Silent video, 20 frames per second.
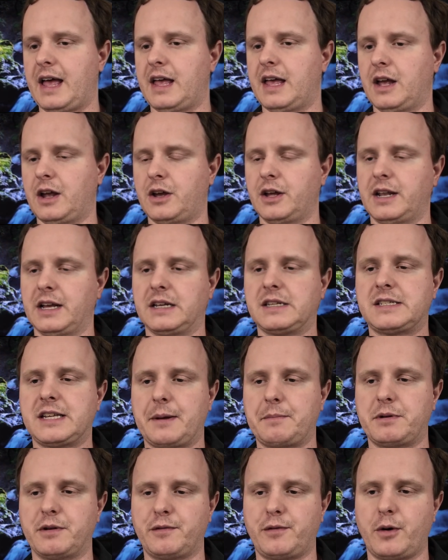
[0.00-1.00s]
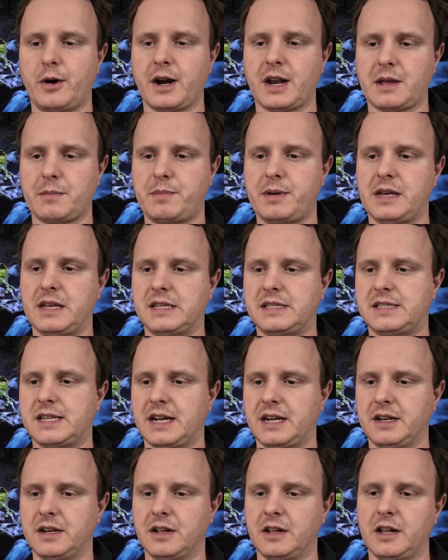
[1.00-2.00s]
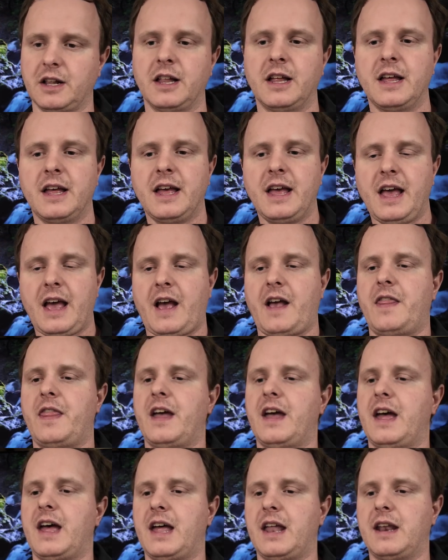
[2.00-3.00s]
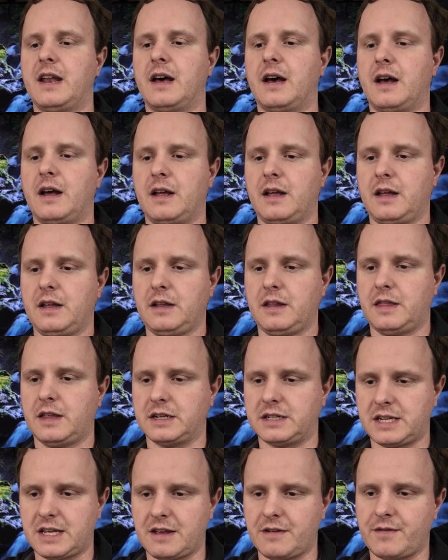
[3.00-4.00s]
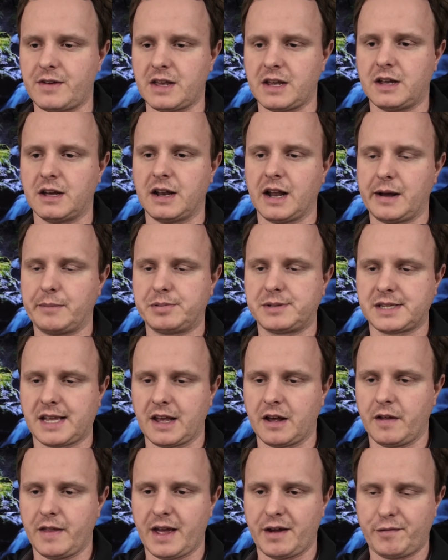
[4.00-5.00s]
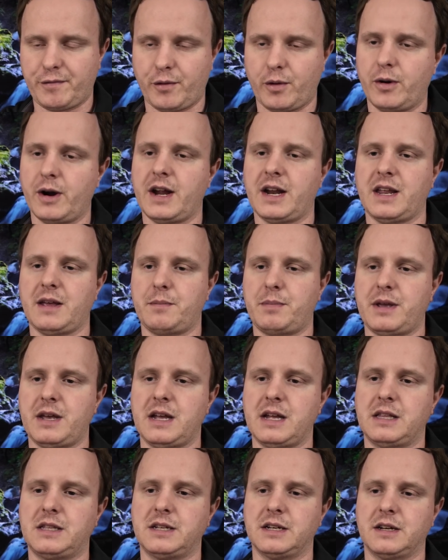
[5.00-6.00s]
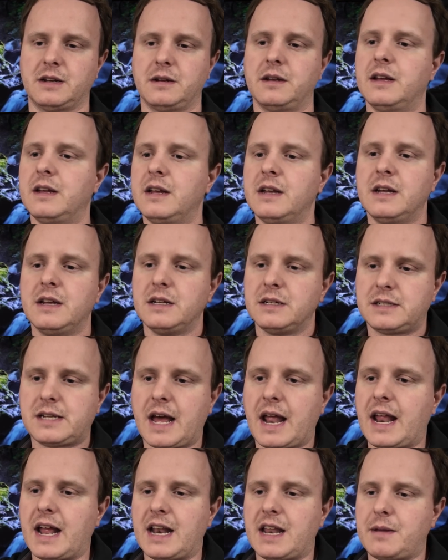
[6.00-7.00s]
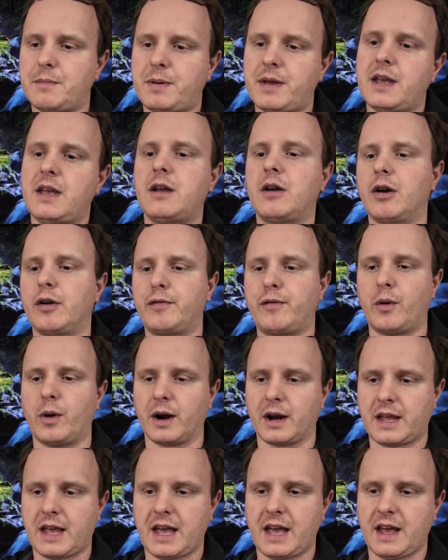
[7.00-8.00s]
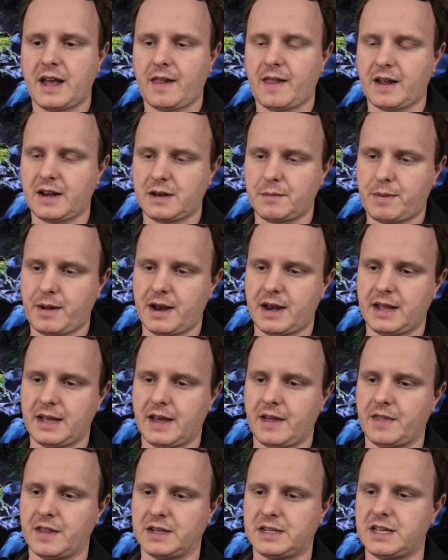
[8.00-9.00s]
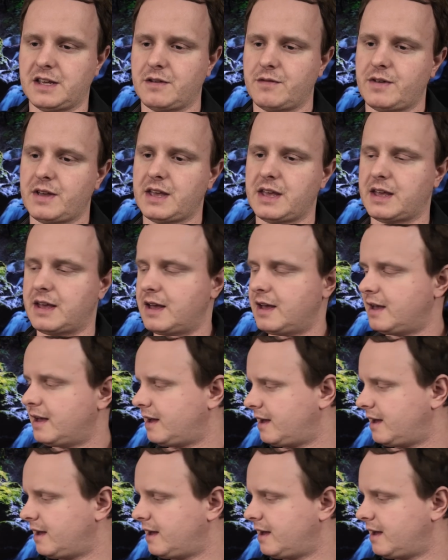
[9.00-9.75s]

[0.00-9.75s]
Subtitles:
it could accept a 480p signal, and then the TV could upscale that 480p to 1080p or 4K, like depending on the TV.